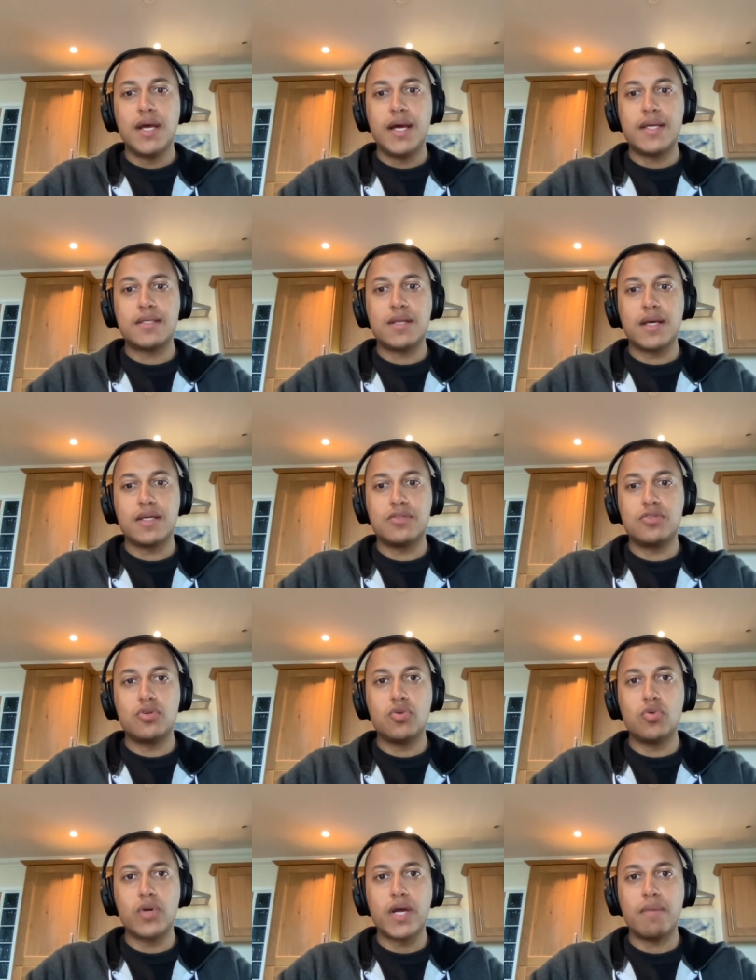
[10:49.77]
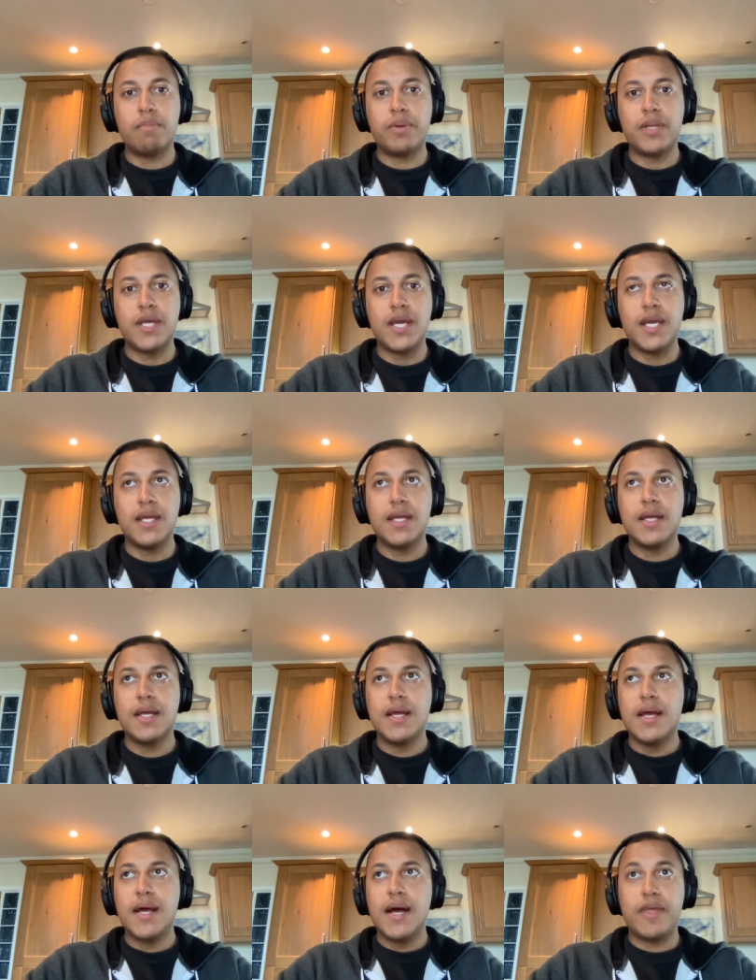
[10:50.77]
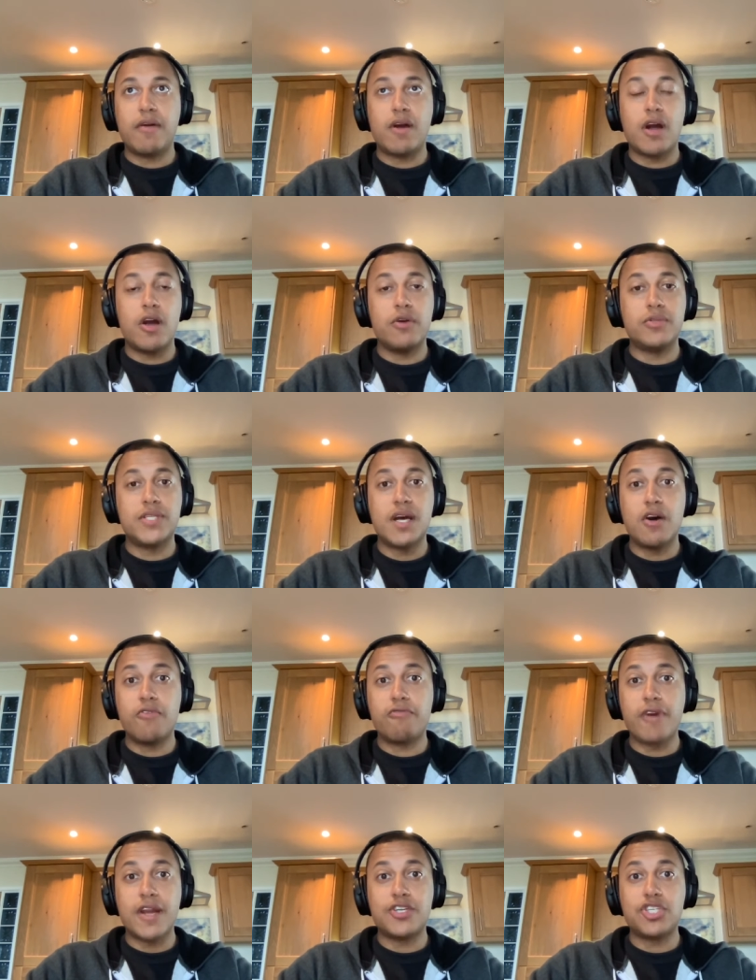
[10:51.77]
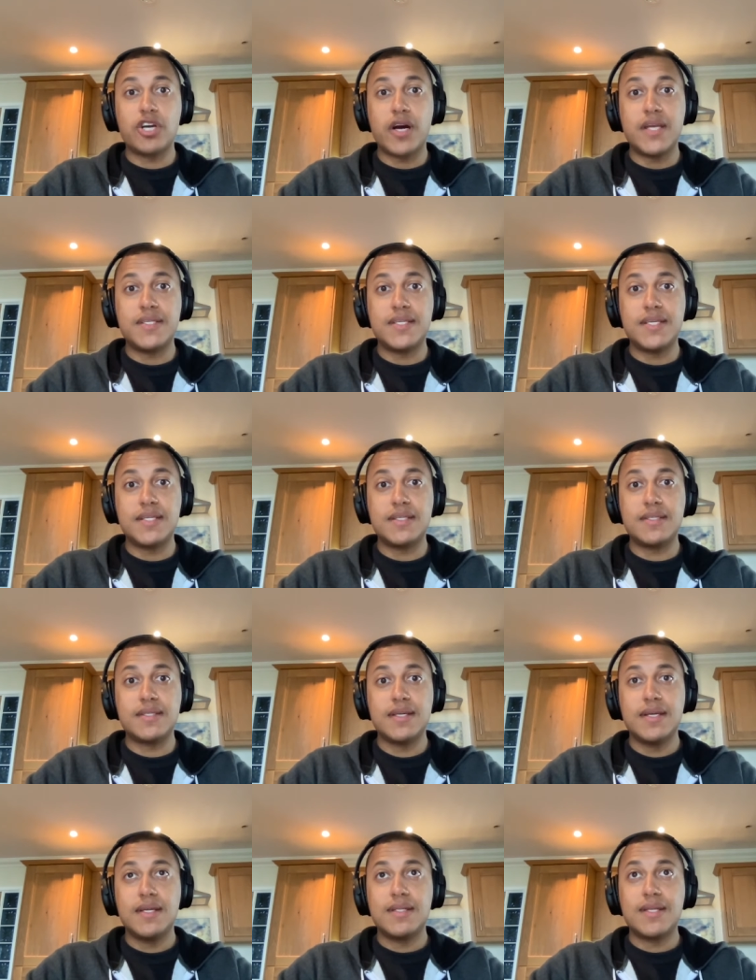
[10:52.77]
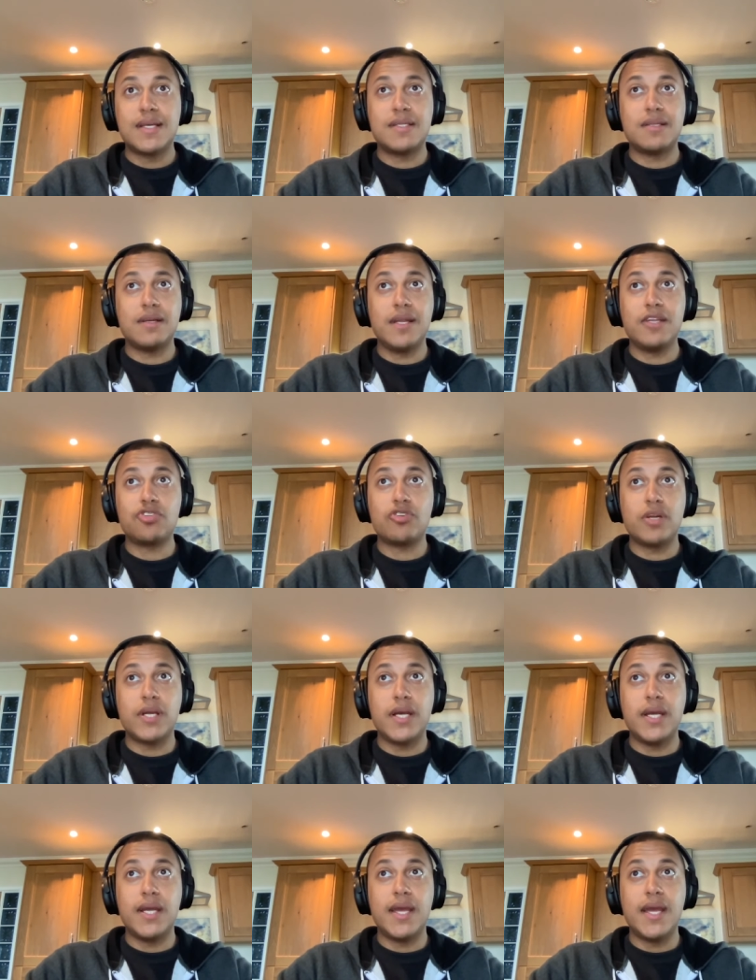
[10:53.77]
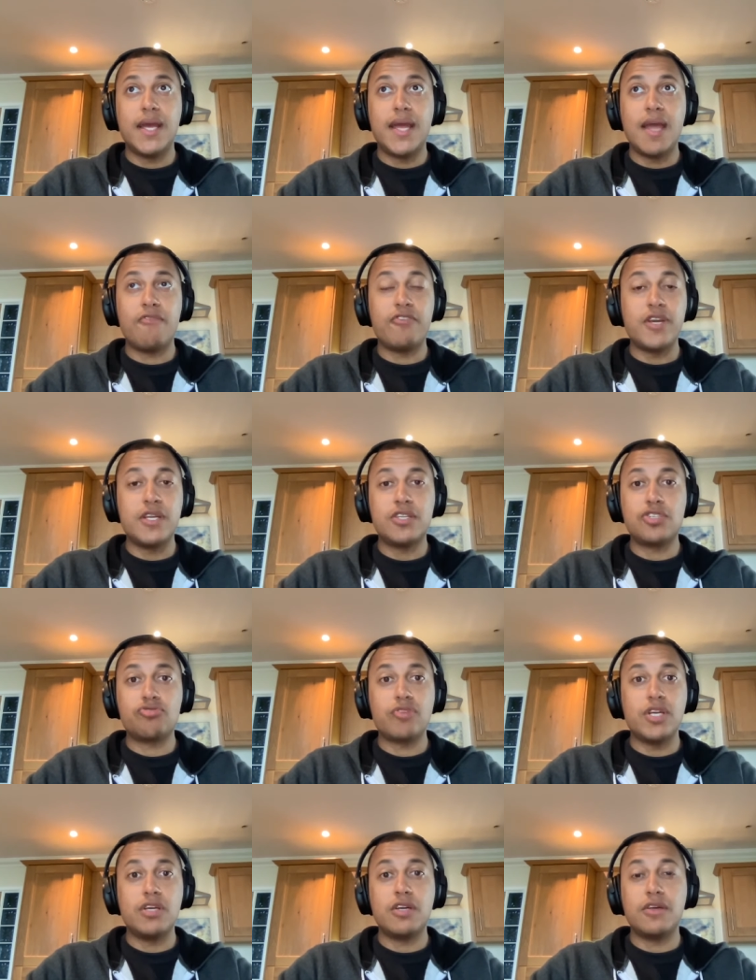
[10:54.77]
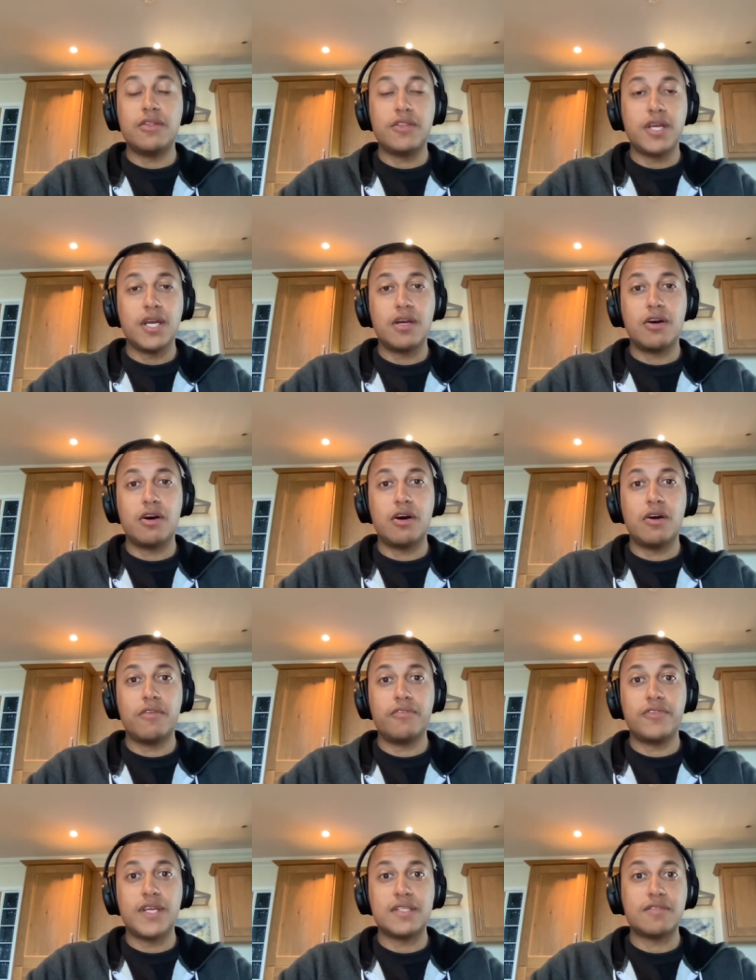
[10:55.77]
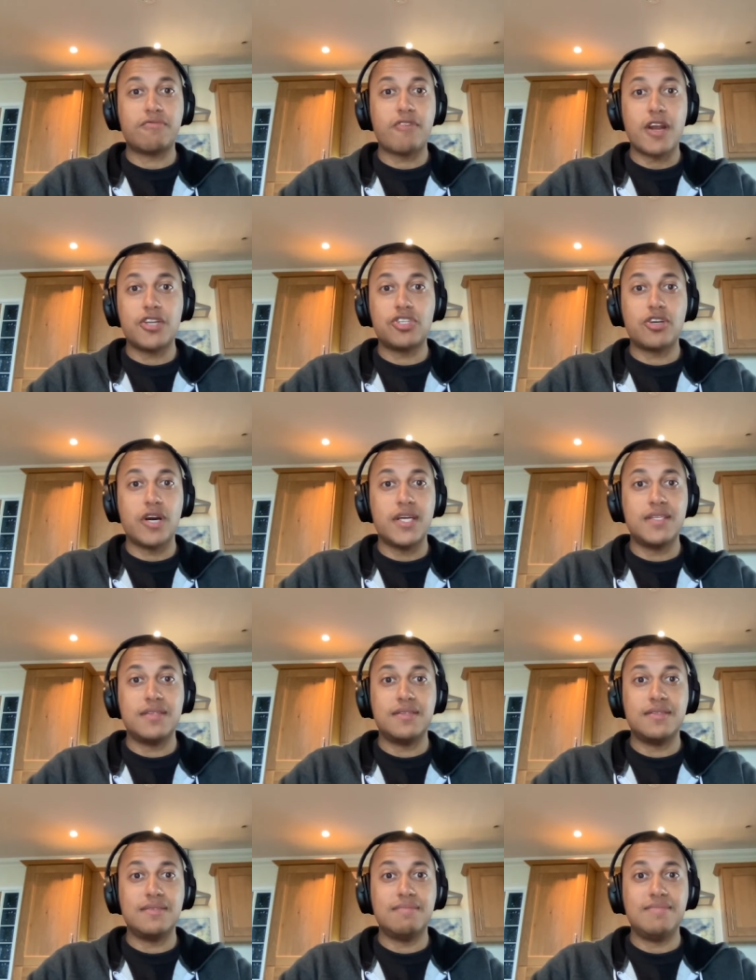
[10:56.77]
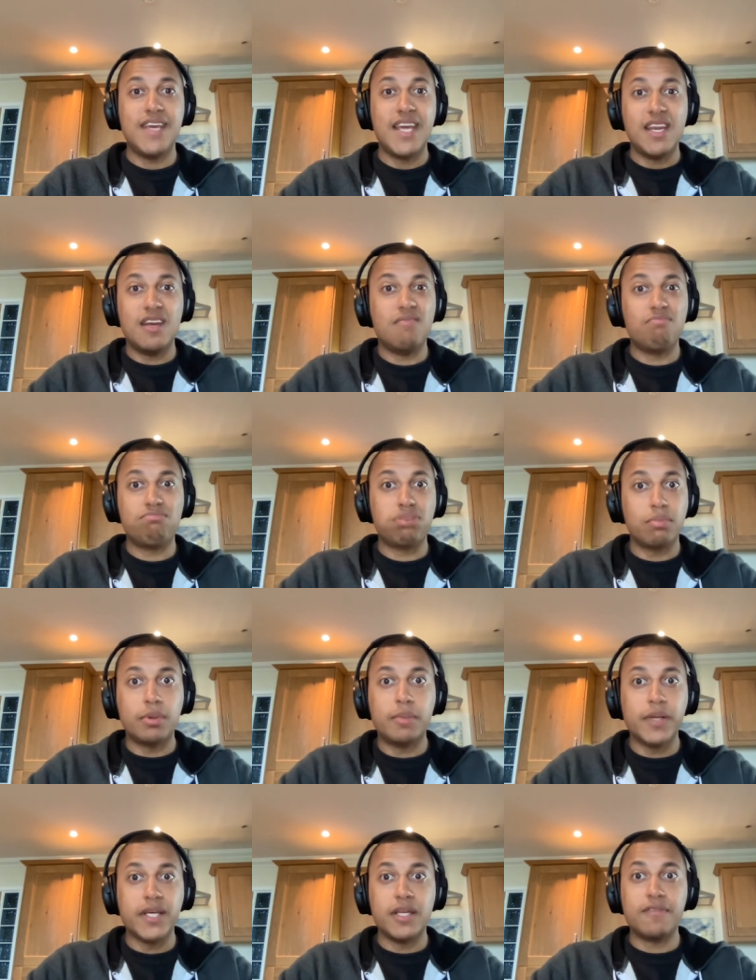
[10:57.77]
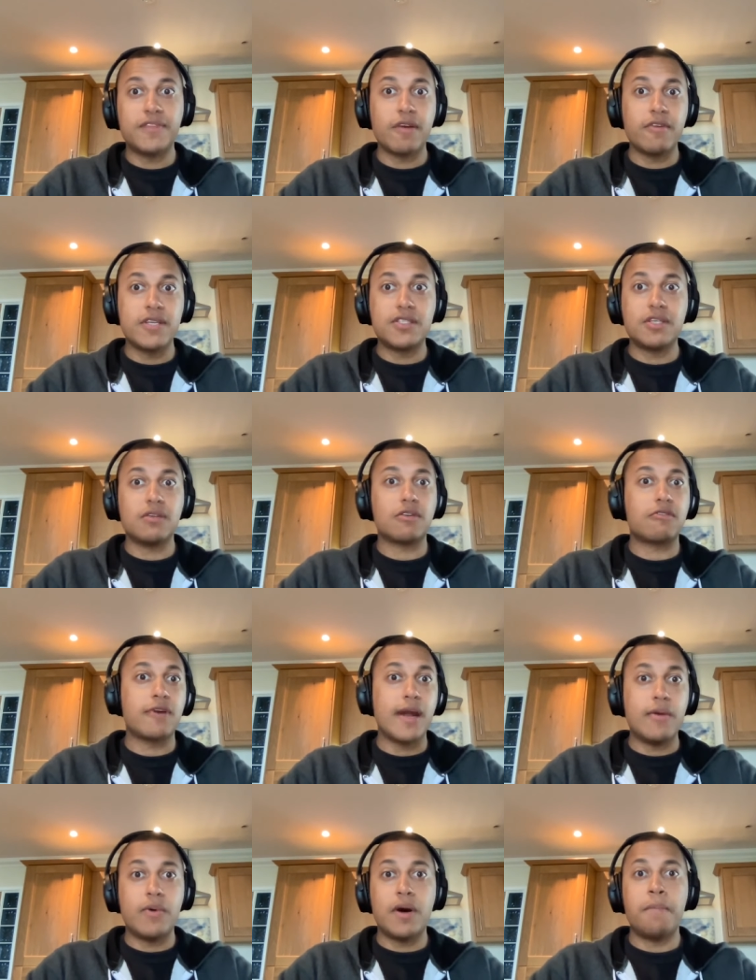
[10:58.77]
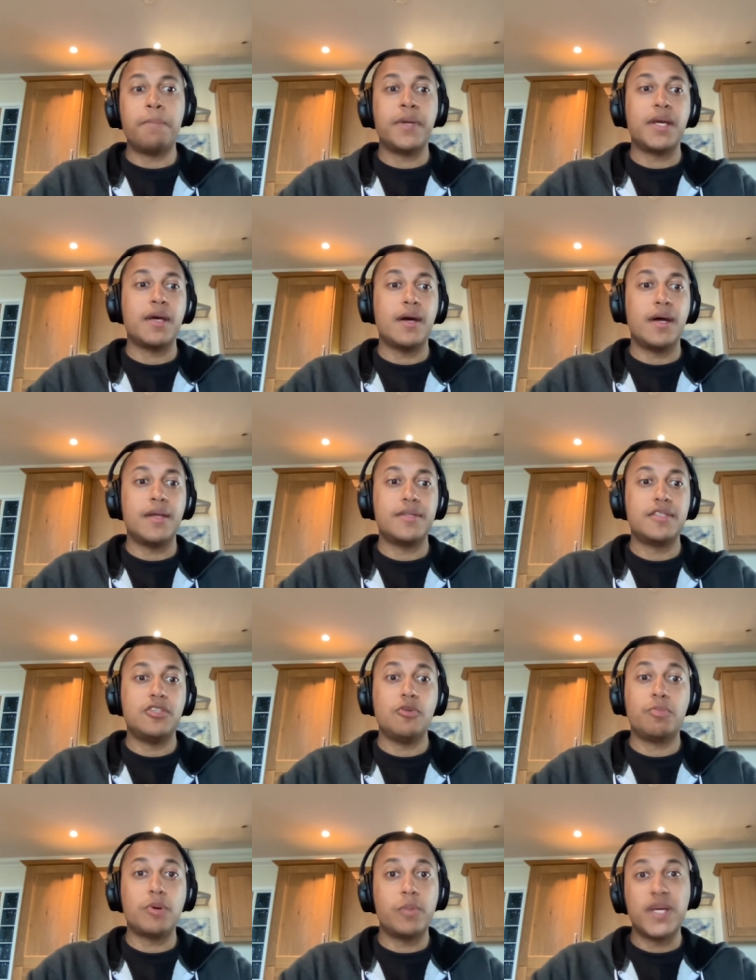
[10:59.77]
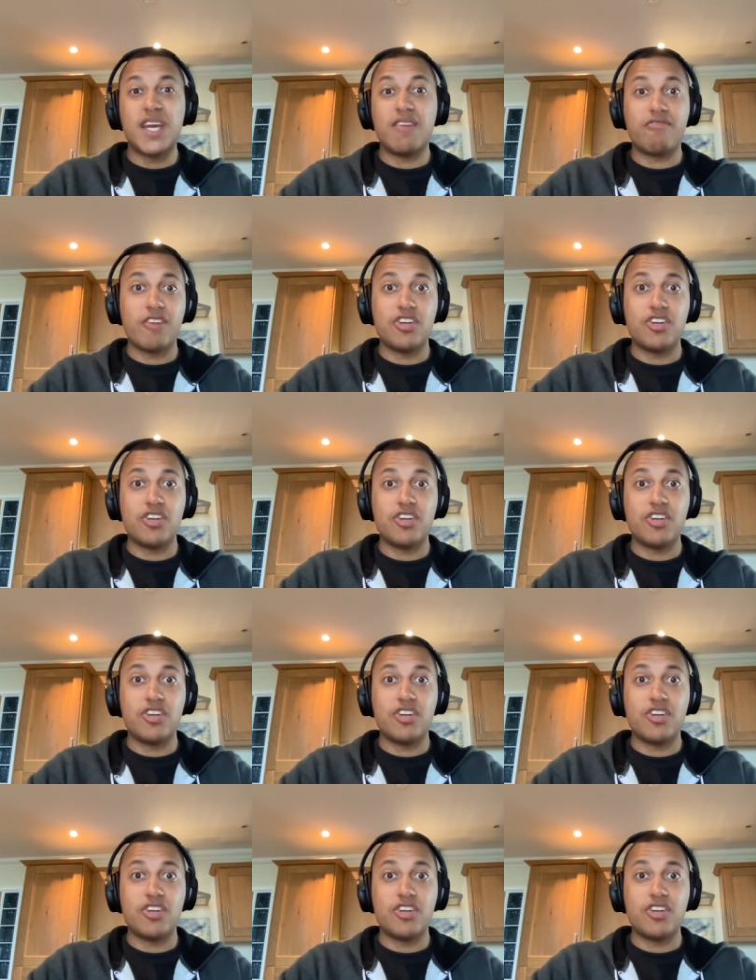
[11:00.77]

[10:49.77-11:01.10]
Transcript: It's like a tool company. There are hotel franchises. There's literally every industry you can think of, there's a franchise in it, probably. And if there isn't, create one because you'll probably get